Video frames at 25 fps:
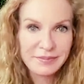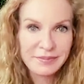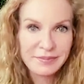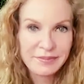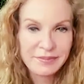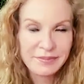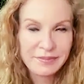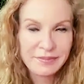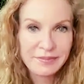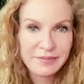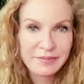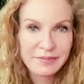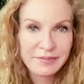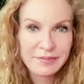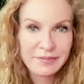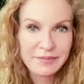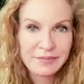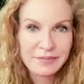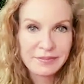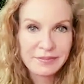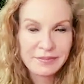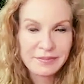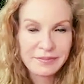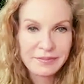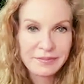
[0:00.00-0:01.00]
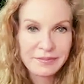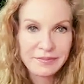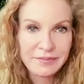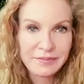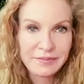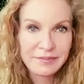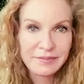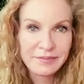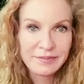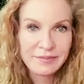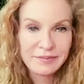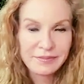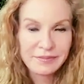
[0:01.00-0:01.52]

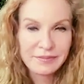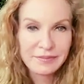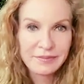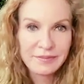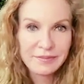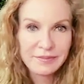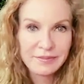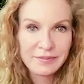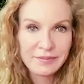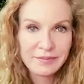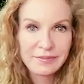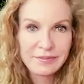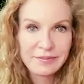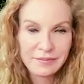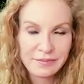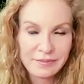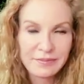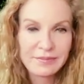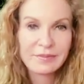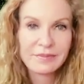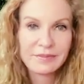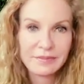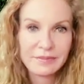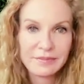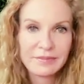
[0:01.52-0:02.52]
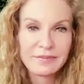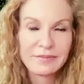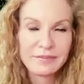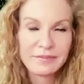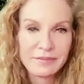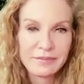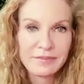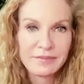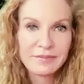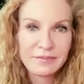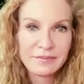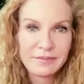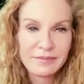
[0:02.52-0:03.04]

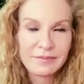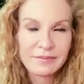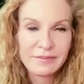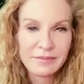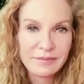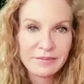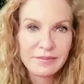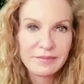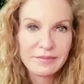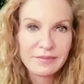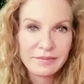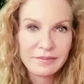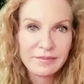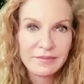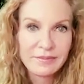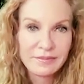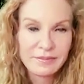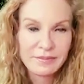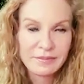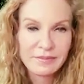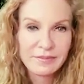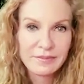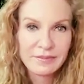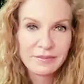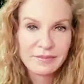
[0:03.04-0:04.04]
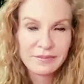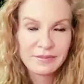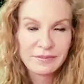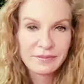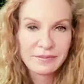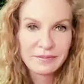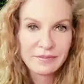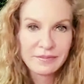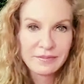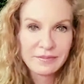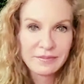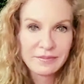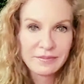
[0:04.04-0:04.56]

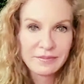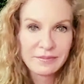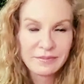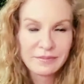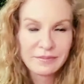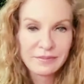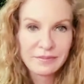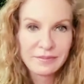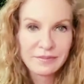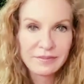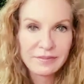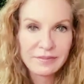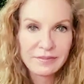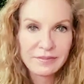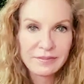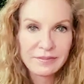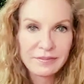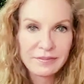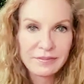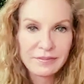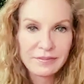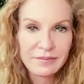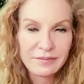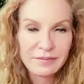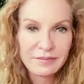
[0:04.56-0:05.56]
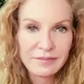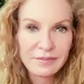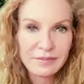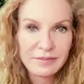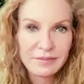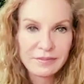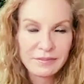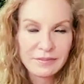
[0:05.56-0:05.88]
(not speaking)